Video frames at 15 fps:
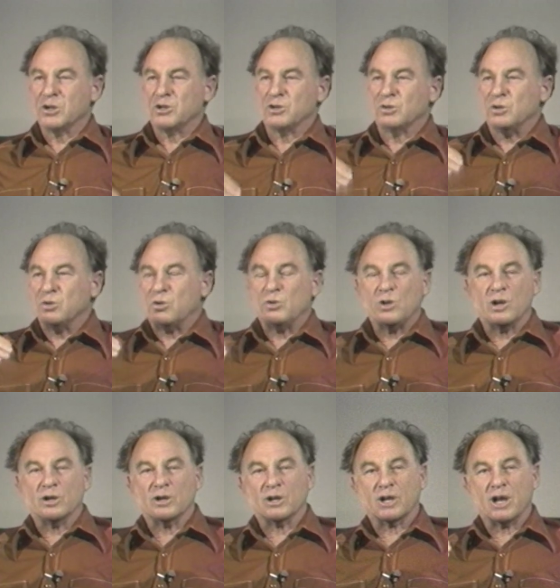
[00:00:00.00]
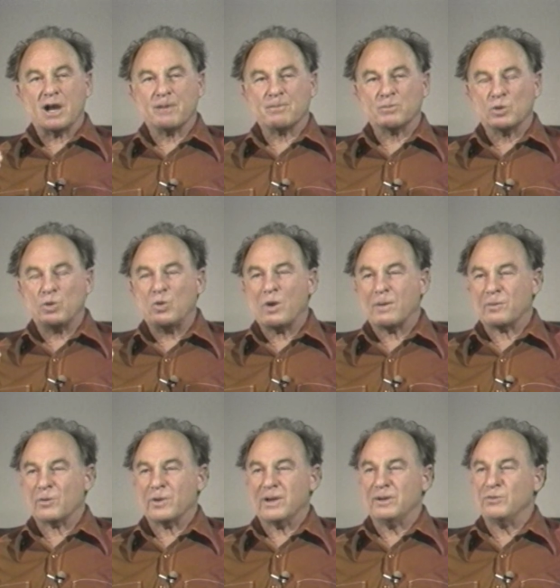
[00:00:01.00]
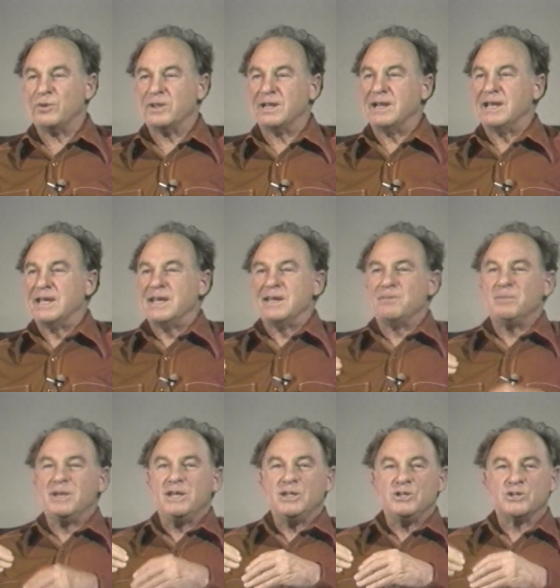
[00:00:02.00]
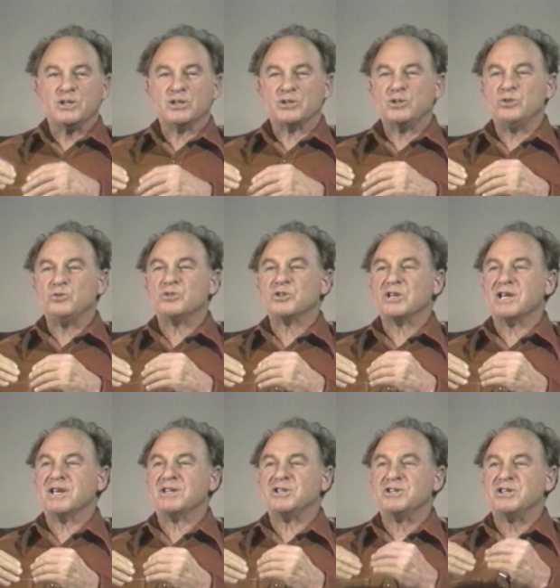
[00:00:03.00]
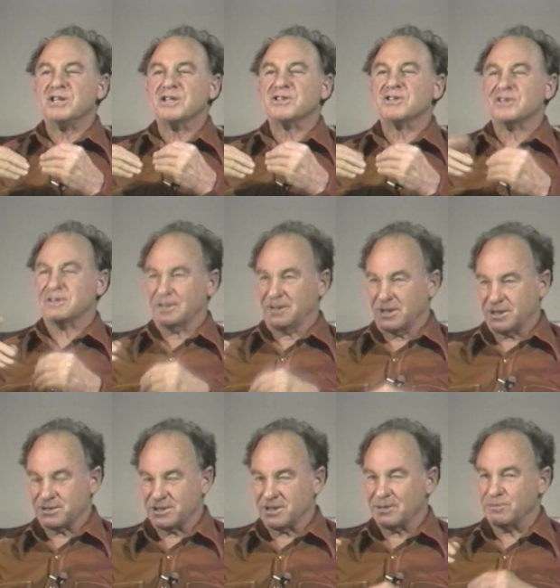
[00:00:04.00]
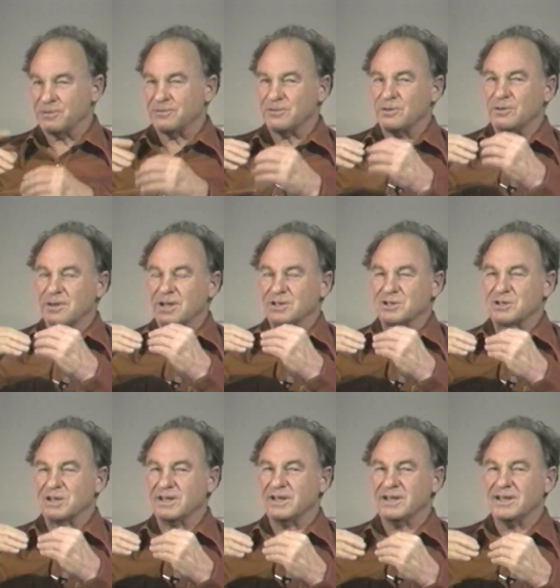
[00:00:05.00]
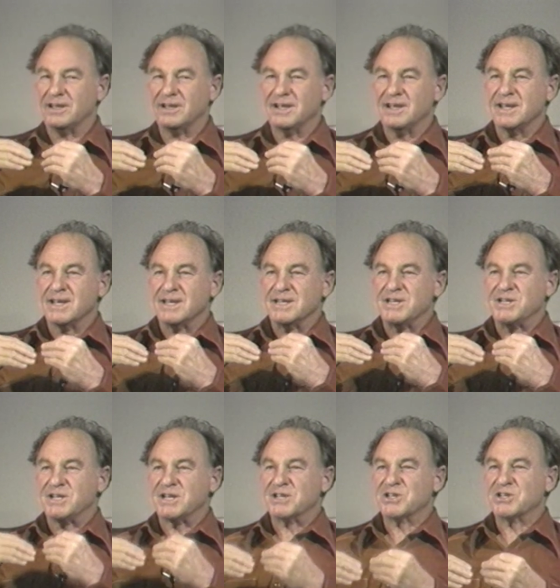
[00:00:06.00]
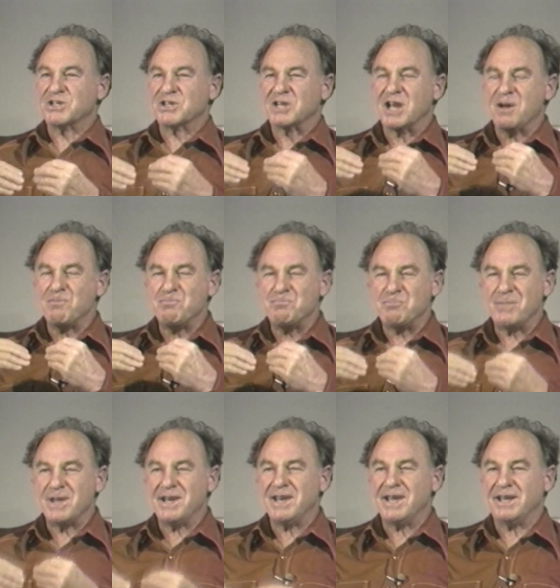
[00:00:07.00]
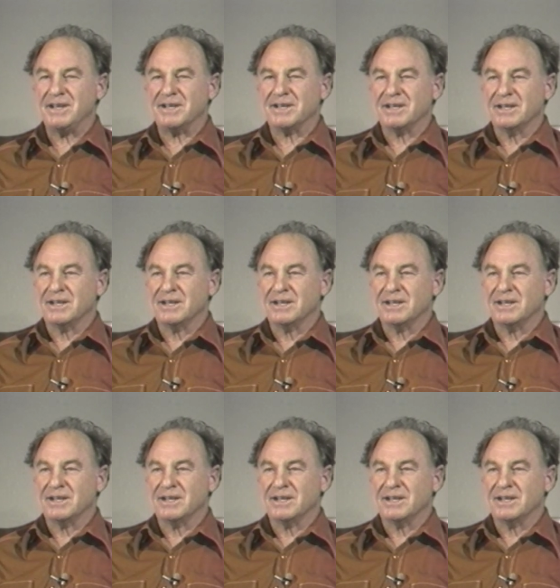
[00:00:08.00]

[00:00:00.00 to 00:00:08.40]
to no longer co cooperate with it, means that you say, just, I said it before and I'll say it again, just a minute.